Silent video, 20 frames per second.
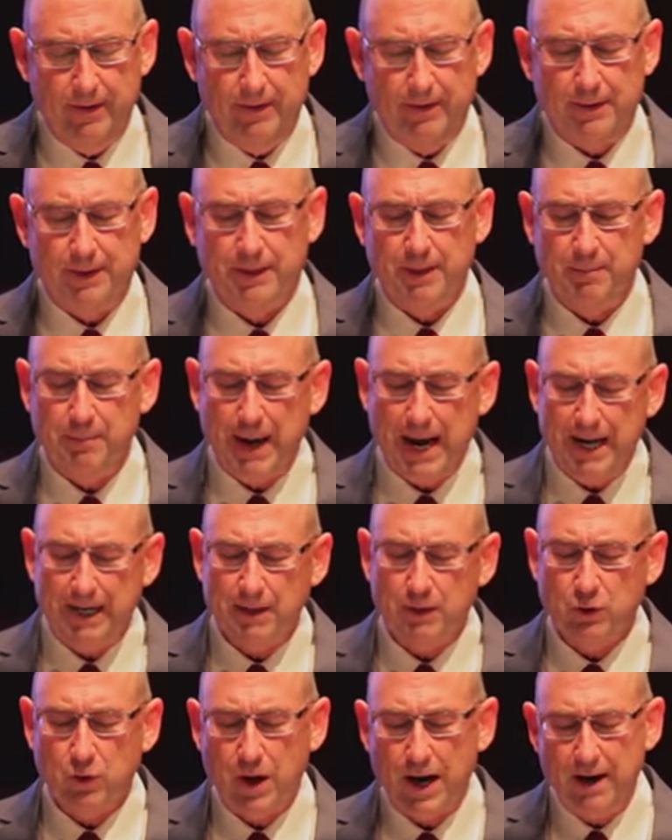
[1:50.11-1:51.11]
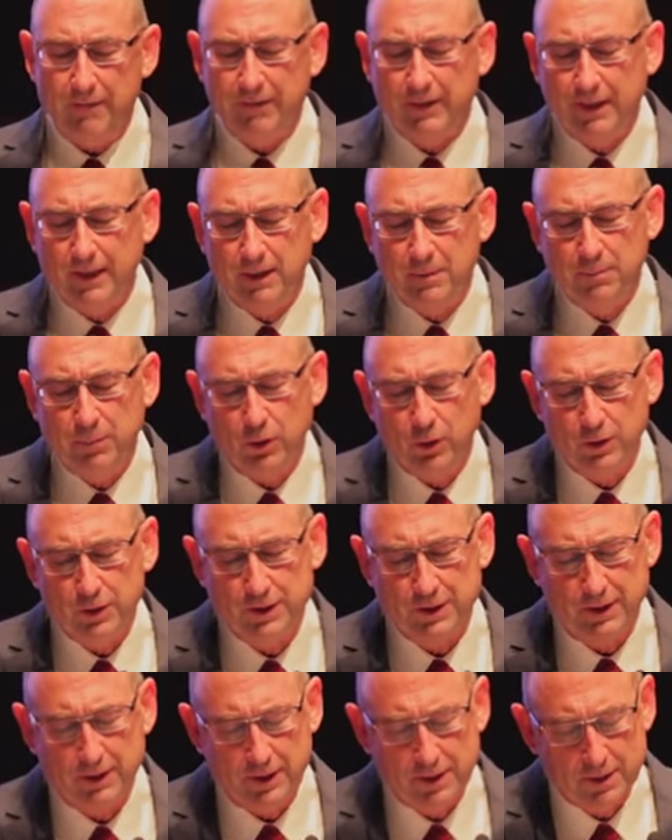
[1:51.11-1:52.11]
The Combating Trafficking in
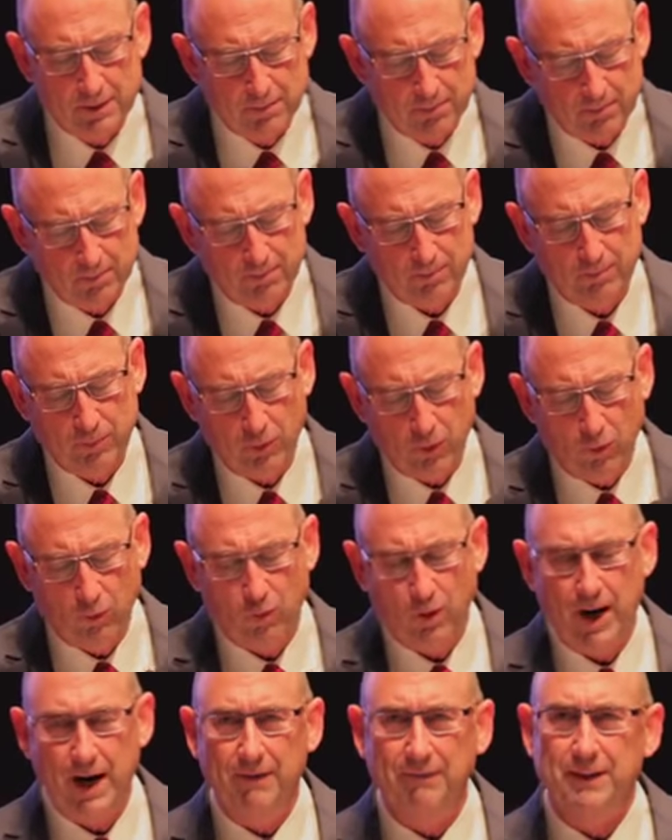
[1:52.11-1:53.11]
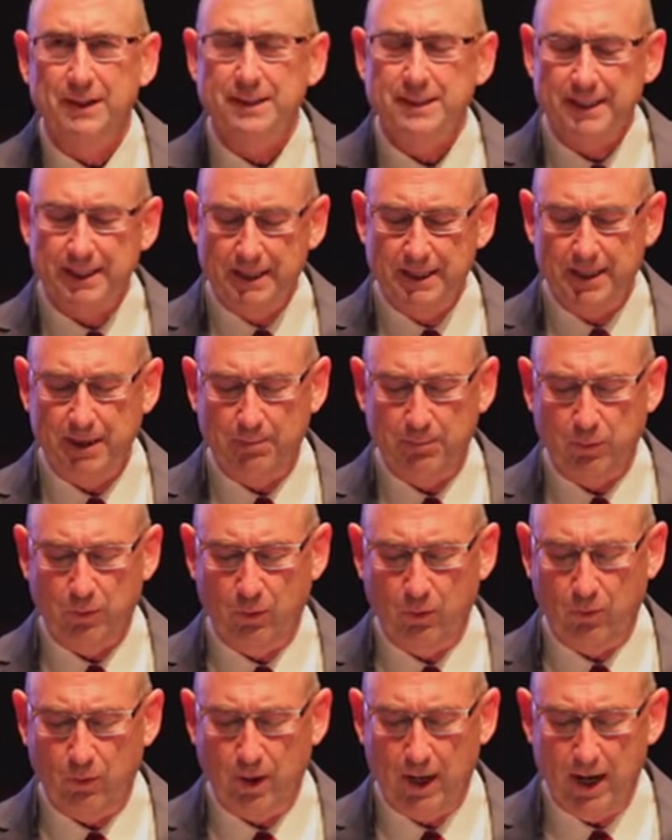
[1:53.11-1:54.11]
Persons program, the CTIP
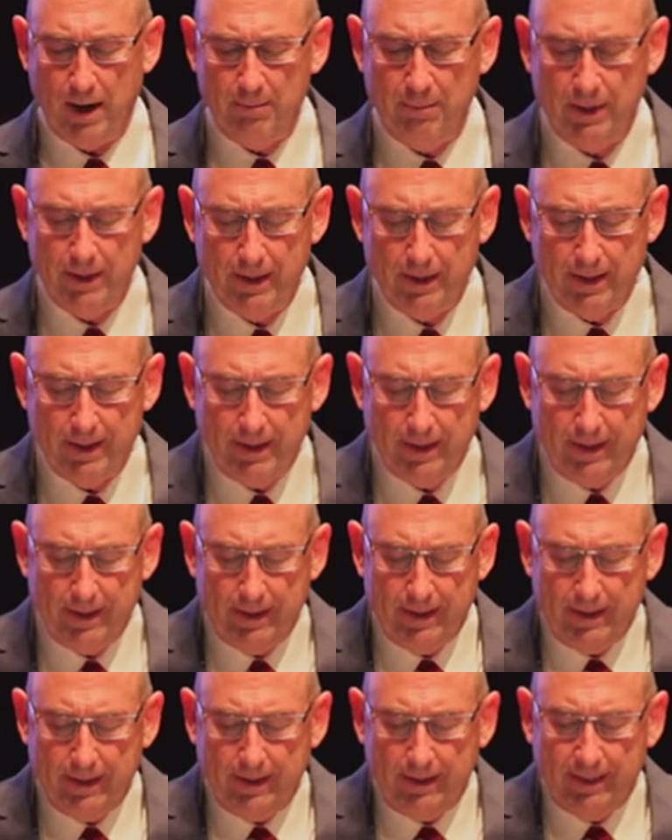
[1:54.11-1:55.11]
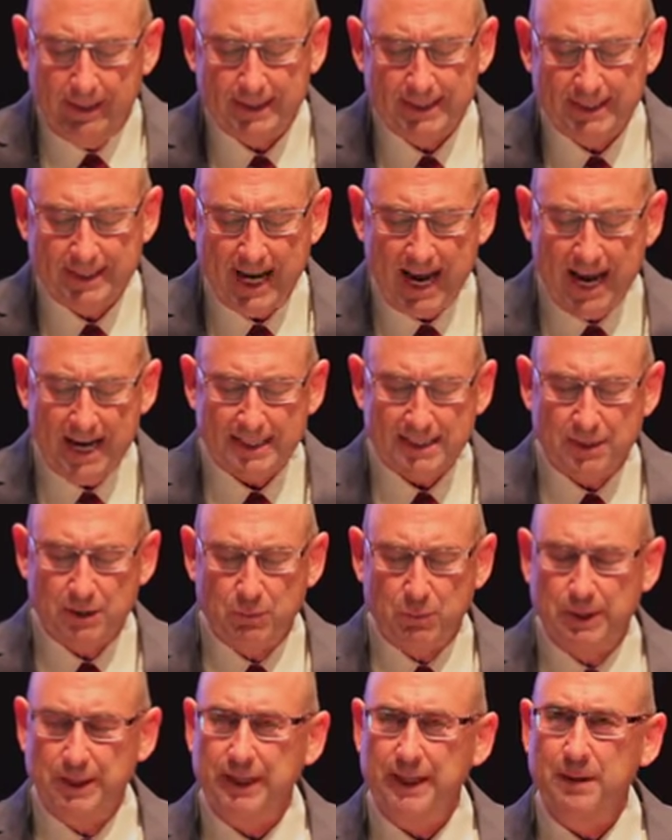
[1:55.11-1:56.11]
program, is tasked
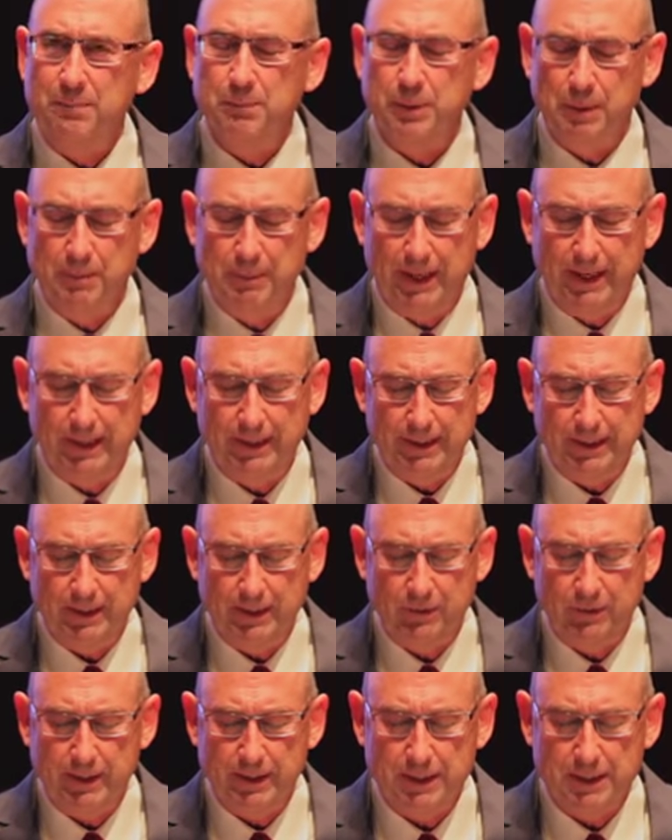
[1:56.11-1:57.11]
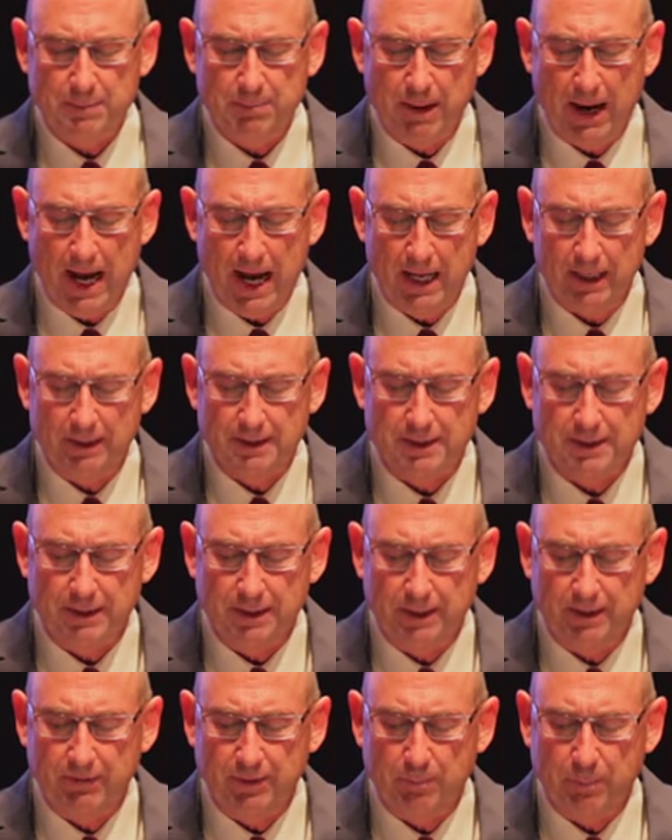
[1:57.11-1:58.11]
with implementing DoD's
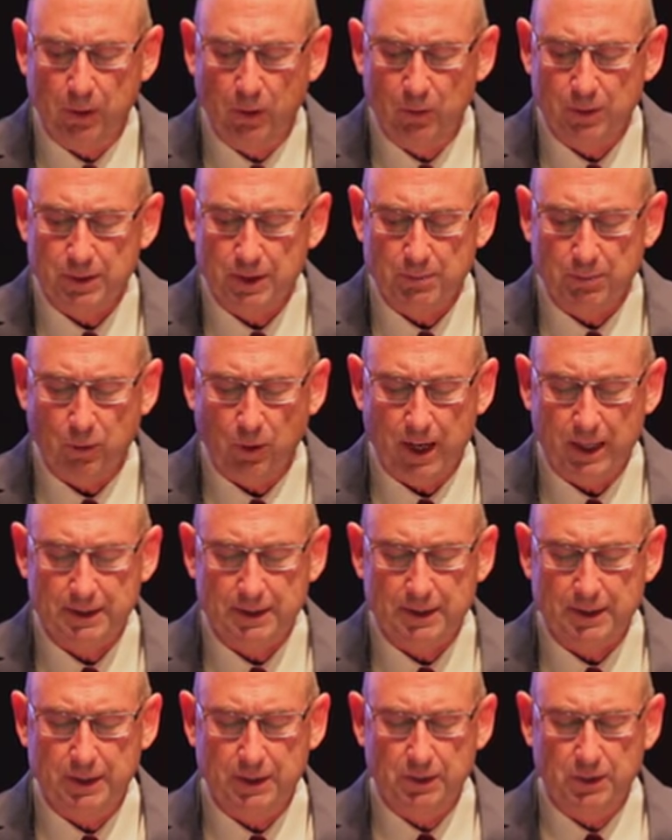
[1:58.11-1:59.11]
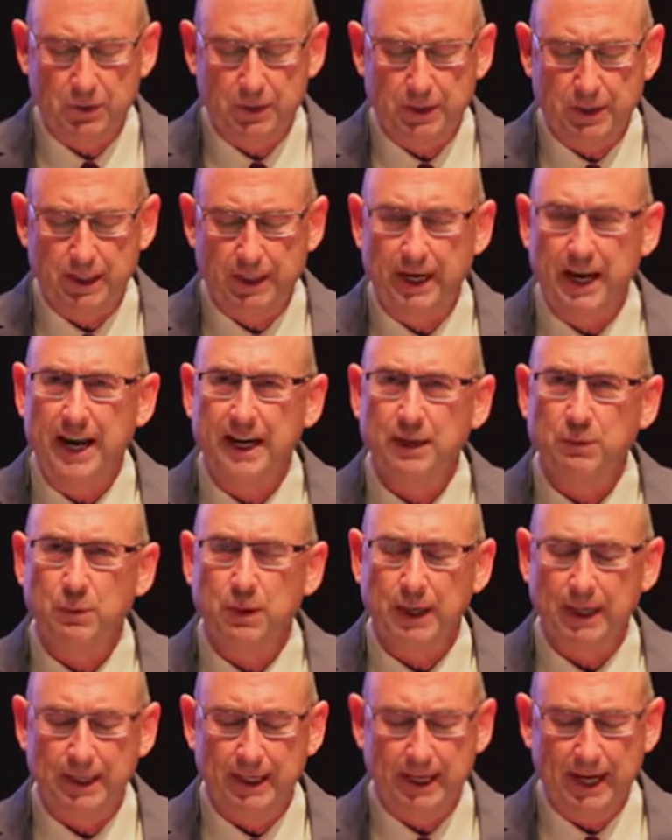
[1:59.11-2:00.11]
policy of opposing prostitution and any
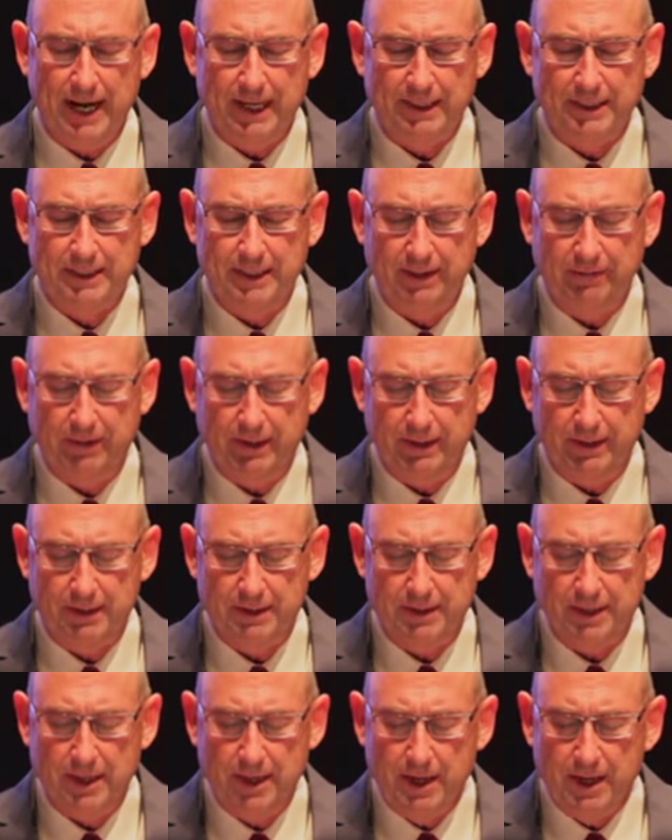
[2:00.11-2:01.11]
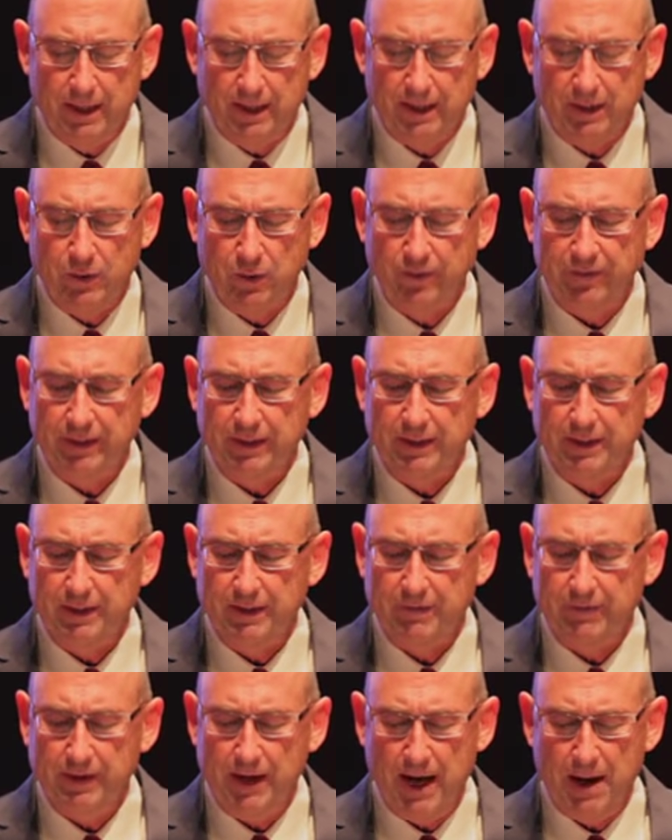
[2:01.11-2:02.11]
related activities contributing to
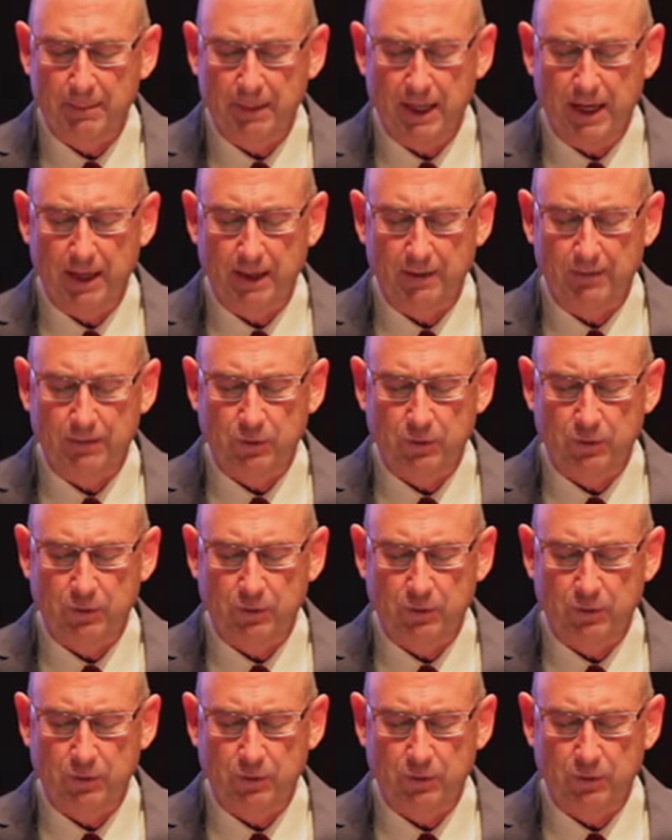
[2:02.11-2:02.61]
the phenomenon of